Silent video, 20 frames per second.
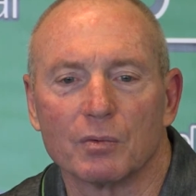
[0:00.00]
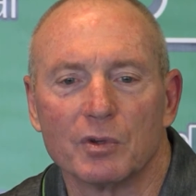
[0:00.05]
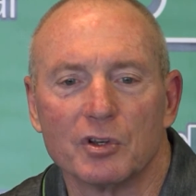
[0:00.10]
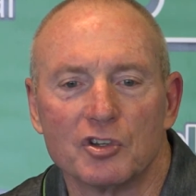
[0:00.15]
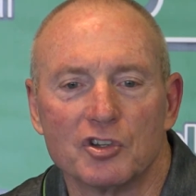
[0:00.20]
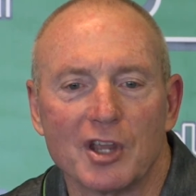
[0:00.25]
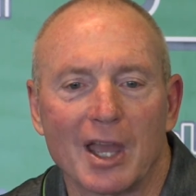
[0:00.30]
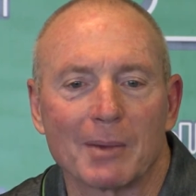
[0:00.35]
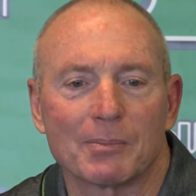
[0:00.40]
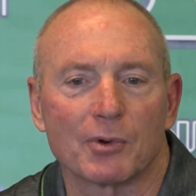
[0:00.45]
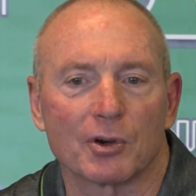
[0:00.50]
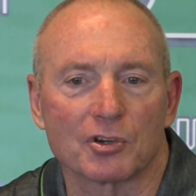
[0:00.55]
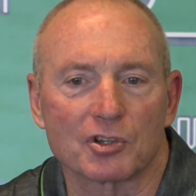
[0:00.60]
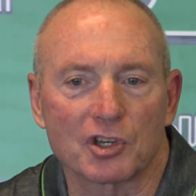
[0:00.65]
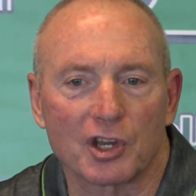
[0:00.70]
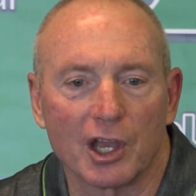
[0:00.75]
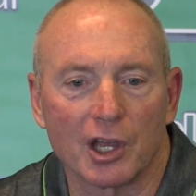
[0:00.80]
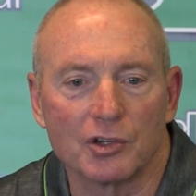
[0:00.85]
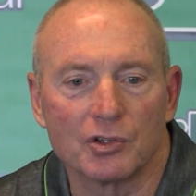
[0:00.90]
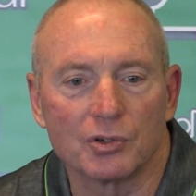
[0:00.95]
we adapt our
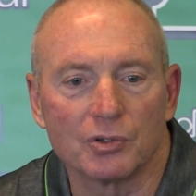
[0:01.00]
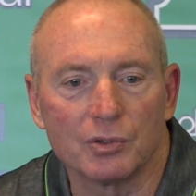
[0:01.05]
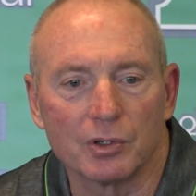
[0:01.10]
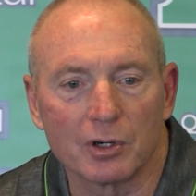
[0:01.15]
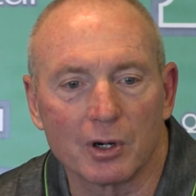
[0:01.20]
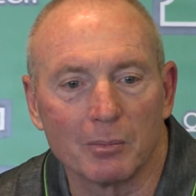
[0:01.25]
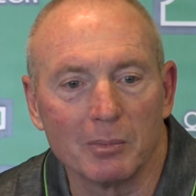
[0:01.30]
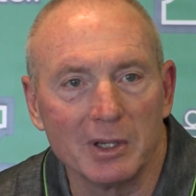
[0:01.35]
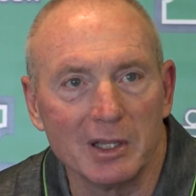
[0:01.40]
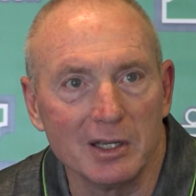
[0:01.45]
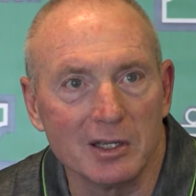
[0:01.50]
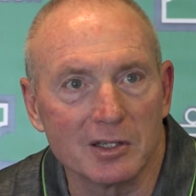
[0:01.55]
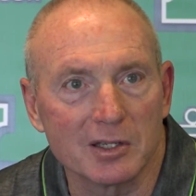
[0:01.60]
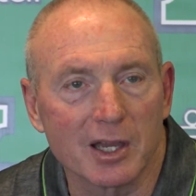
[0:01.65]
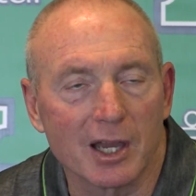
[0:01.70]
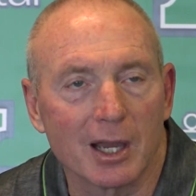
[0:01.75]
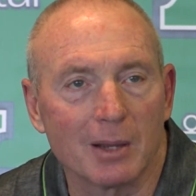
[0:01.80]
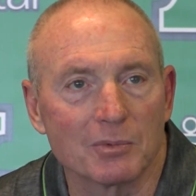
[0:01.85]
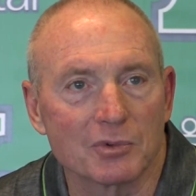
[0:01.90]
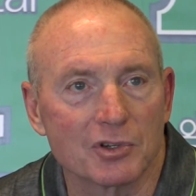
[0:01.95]
schedule and our meeting
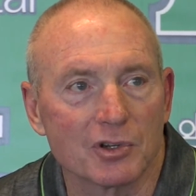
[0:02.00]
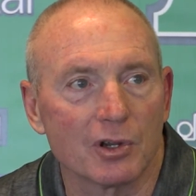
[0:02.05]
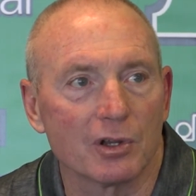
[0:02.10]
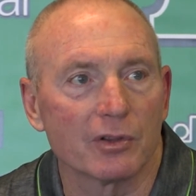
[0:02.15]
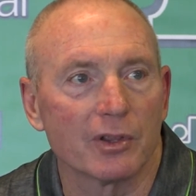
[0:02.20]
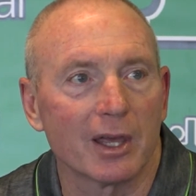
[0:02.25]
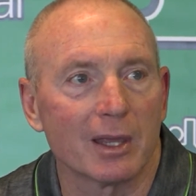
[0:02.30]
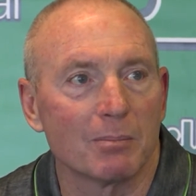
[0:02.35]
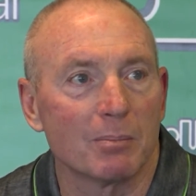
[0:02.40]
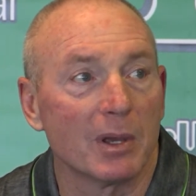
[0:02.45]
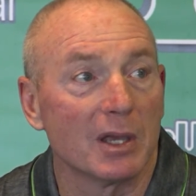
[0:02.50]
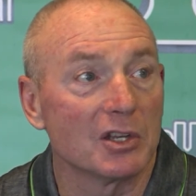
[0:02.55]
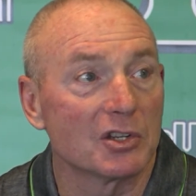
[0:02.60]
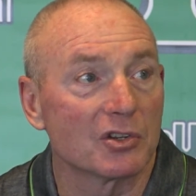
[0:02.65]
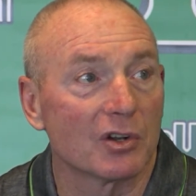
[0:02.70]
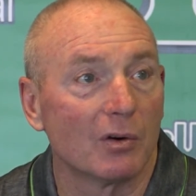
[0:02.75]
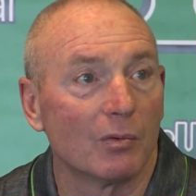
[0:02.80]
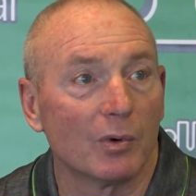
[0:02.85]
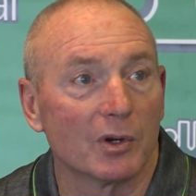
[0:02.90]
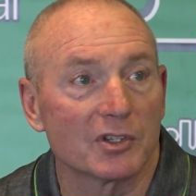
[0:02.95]
times and all that
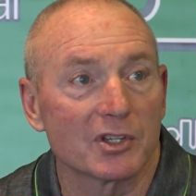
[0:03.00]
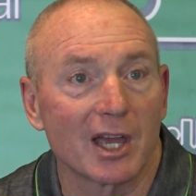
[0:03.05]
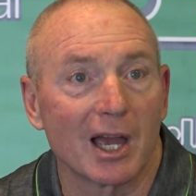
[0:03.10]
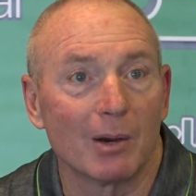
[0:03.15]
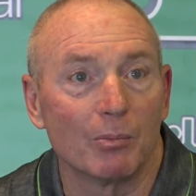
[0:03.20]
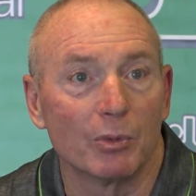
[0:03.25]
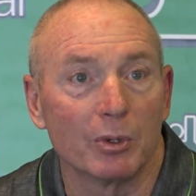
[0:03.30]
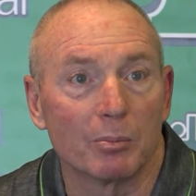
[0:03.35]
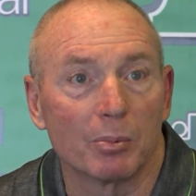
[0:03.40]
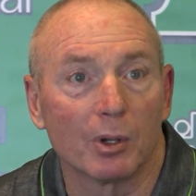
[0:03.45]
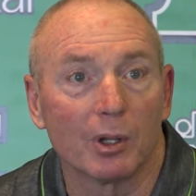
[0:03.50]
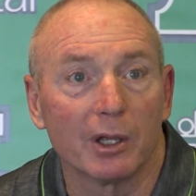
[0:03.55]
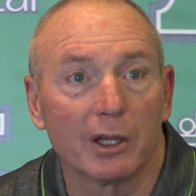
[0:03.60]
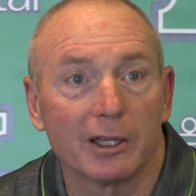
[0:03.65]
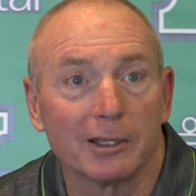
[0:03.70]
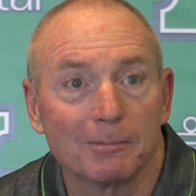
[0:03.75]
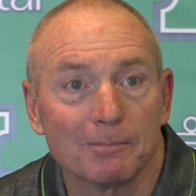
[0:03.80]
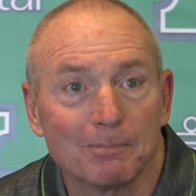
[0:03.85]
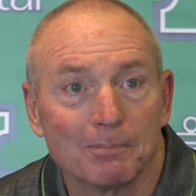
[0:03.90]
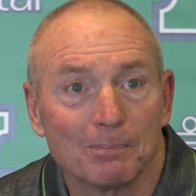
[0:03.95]
based on what time we
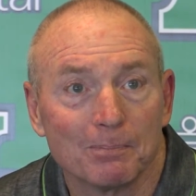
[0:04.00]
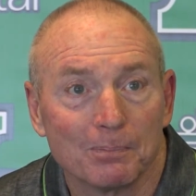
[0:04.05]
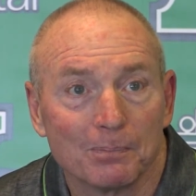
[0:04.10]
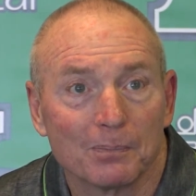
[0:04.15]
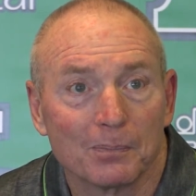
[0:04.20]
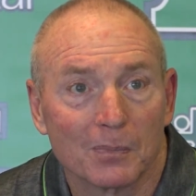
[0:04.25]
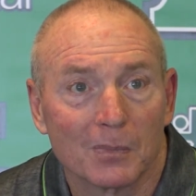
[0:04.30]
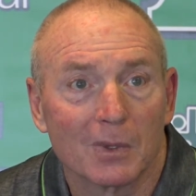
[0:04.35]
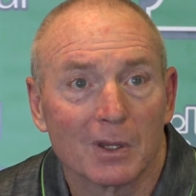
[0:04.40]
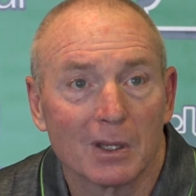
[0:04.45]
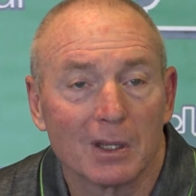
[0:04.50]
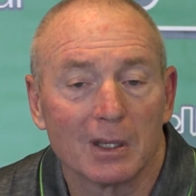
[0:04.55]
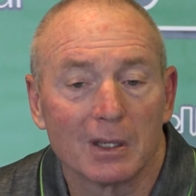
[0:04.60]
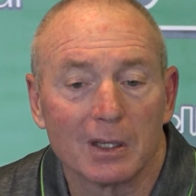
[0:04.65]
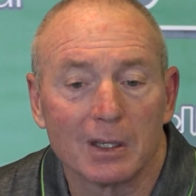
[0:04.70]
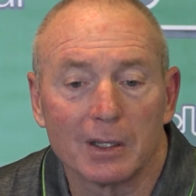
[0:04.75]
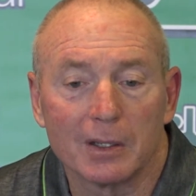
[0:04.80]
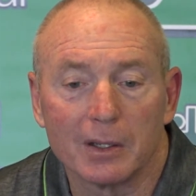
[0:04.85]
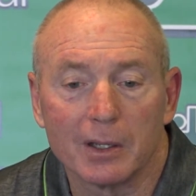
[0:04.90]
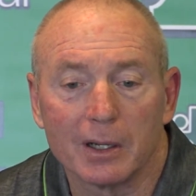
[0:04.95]
play,
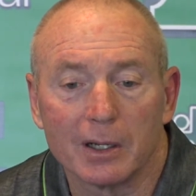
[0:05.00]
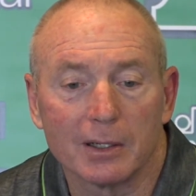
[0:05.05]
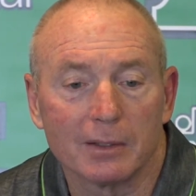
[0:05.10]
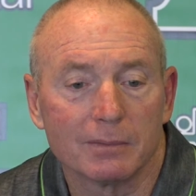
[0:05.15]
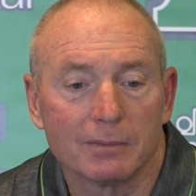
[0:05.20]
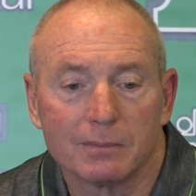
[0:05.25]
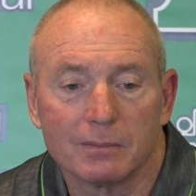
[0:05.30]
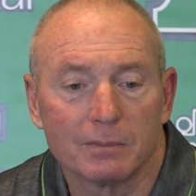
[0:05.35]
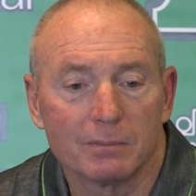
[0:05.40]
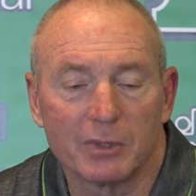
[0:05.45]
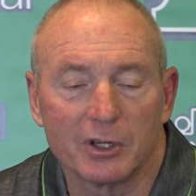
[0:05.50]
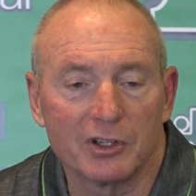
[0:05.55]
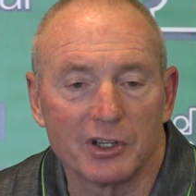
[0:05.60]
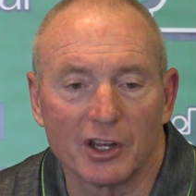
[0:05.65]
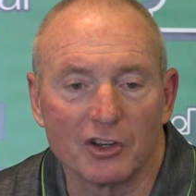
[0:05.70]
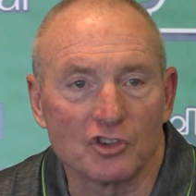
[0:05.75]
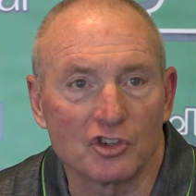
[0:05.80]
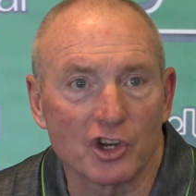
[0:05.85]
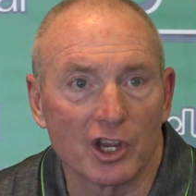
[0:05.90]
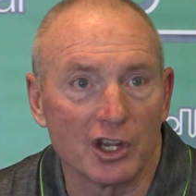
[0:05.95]
and uh, but it
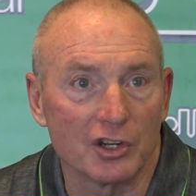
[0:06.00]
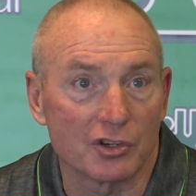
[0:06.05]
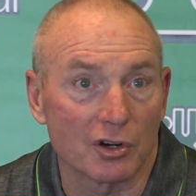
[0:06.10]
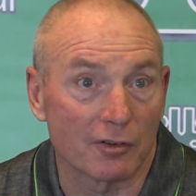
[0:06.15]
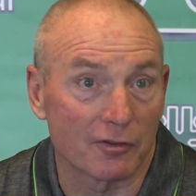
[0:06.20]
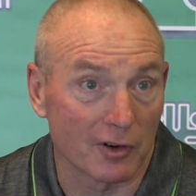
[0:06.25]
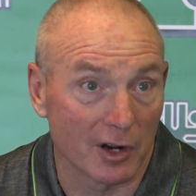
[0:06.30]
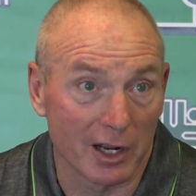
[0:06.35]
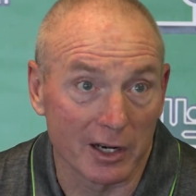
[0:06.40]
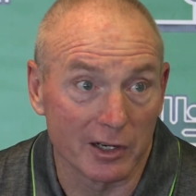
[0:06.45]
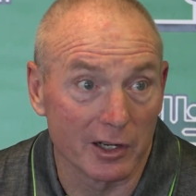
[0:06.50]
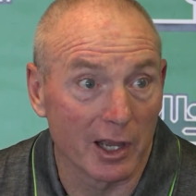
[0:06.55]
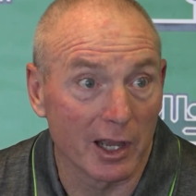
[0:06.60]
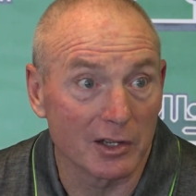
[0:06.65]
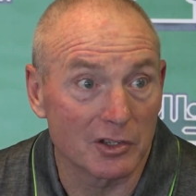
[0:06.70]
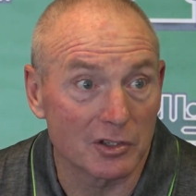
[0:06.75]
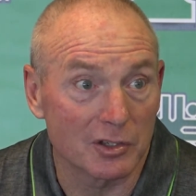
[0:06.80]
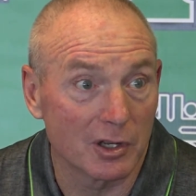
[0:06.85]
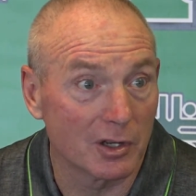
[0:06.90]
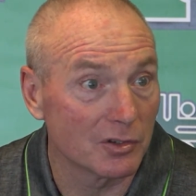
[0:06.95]
doesn't change our Friday
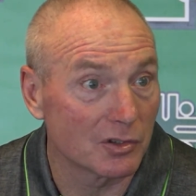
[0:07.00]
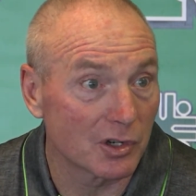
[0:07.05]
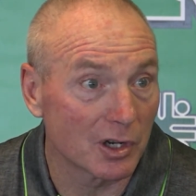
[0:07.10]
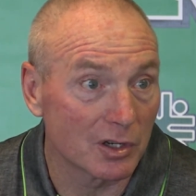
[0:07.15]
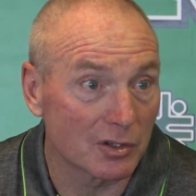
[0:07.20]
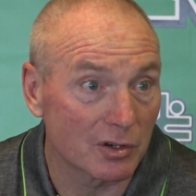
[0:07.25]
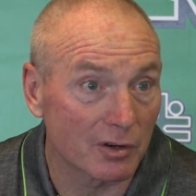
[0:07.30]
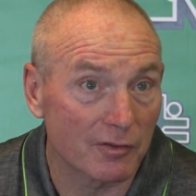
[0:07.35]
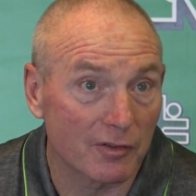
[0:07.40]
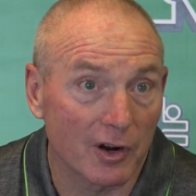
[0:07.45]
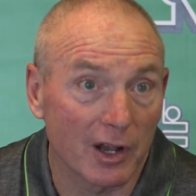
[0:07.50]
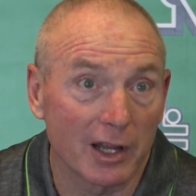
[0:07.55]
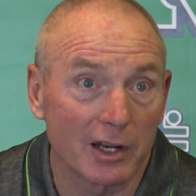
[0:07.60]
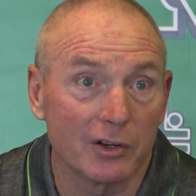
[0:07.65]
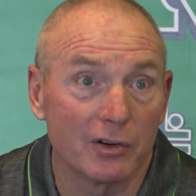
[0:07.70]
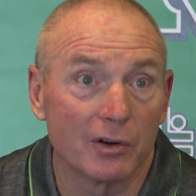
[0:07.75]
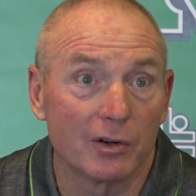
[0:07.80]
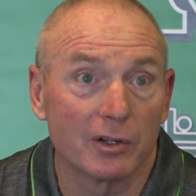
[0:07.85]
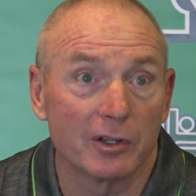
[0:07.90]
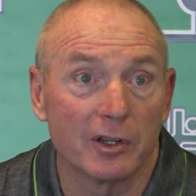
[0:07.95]
nights. It doesn't change our
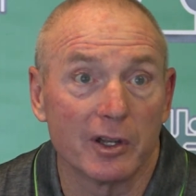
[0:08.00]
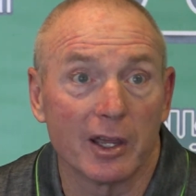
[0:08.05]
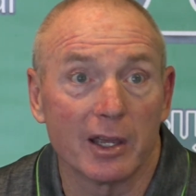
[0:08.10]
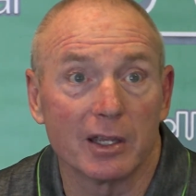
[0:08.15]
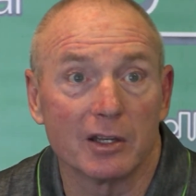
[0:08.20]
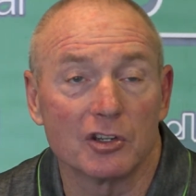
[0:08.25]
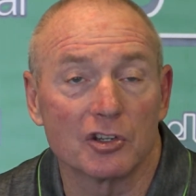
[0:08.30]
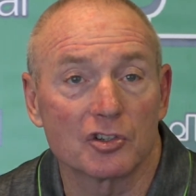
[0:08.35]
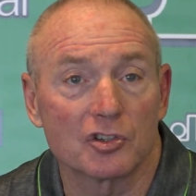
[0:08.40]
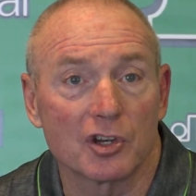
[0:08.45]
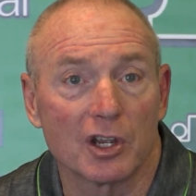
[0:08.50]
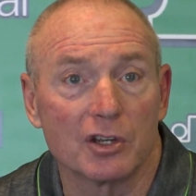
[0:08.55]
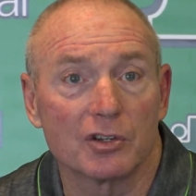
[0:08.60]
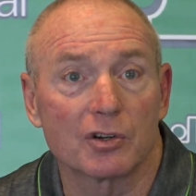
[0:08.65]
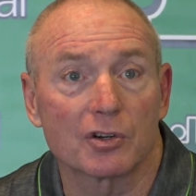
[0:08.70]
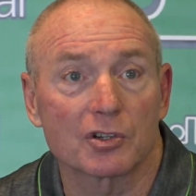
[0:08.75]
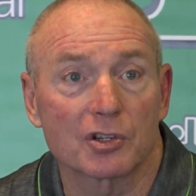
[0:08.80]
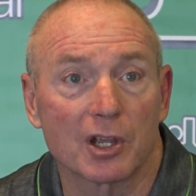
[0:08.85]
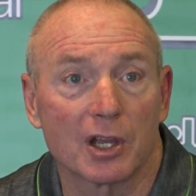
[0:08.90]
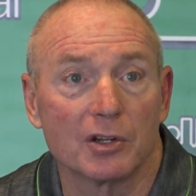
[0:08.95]
Friday during the day. Just
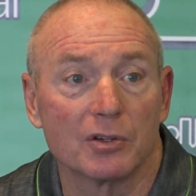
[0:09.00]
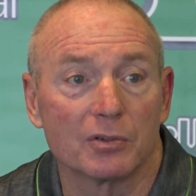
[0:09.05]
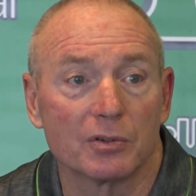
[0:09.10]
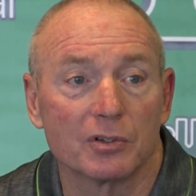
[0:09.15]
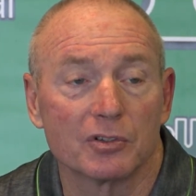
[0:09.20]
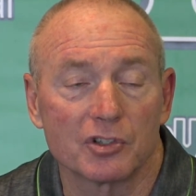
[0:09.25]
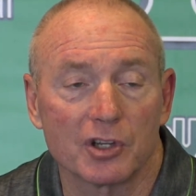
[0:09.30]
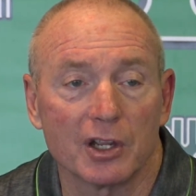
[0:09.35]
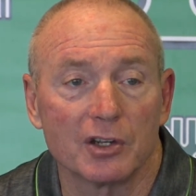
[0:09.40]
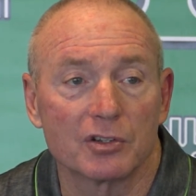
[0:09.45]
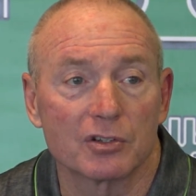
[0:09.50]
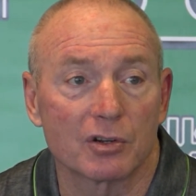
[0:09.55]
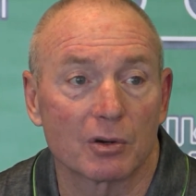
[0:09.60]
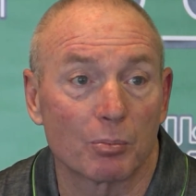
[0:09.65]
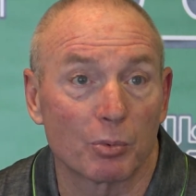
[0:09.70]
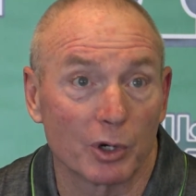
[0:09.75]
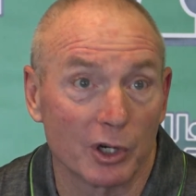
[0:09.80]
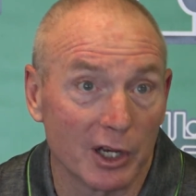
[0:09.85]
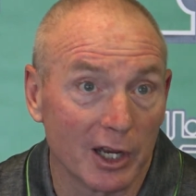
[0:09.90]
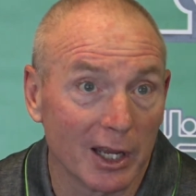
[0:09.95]
change our schedule. It changes our
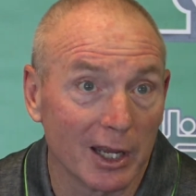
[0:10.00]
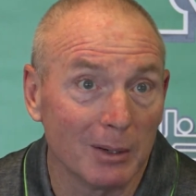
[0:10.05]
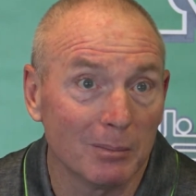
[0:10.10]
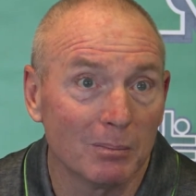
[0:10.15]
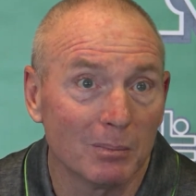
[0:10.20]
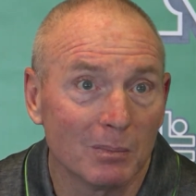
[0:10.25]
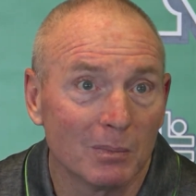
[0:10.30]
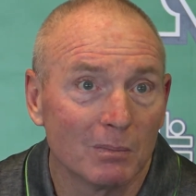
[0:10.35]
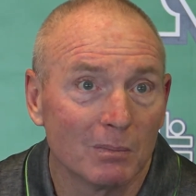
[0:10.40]
pregame.